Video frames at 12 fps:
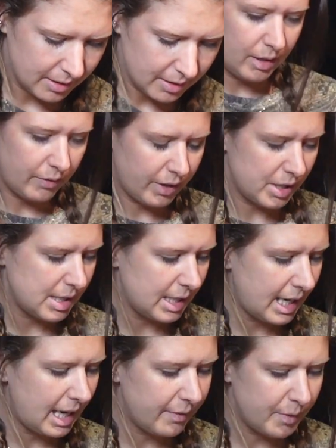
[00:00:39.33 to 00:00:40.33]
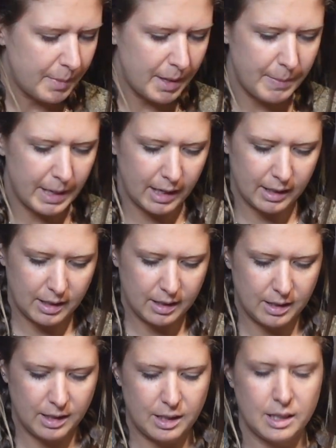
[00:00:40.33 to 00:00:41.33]
The first thing I have in my bag
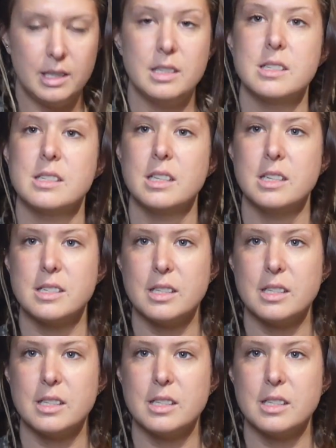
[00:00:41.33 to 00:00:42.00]
is this